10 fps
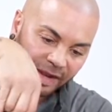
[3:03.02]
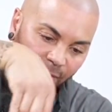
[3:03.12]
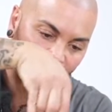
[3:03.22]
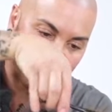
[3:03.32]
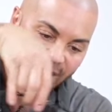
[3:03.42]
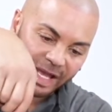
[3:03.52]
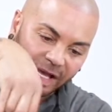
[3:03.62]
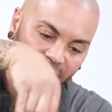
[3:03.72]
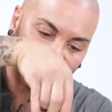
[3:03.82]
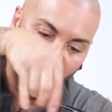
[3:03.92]
And I will back
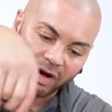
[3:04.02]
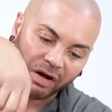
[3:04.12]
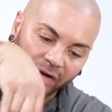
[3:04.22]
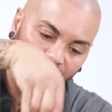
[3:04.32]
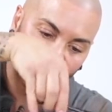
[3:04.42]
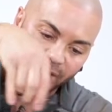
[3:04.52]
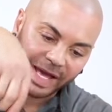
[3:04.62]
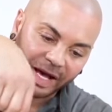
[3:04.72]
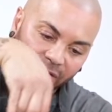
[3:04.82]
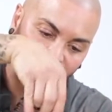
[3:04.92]
cut all the way
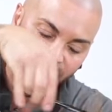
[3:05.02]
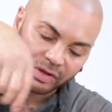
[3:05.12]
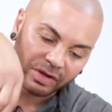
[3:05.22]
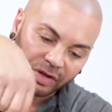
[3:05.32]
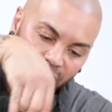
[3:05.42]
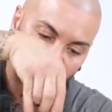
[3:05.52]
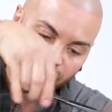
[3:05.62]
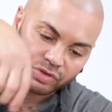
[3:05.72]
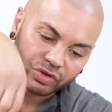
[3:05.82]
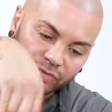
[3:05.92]
out
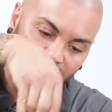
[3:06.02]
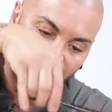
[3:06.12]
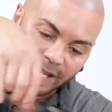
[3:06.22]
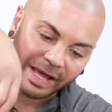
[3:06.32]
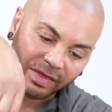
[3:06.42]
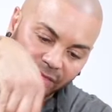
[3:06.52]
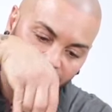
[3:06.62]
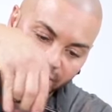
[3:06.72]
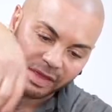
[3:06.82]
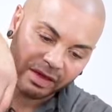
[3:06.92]
to my
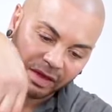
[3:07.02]
length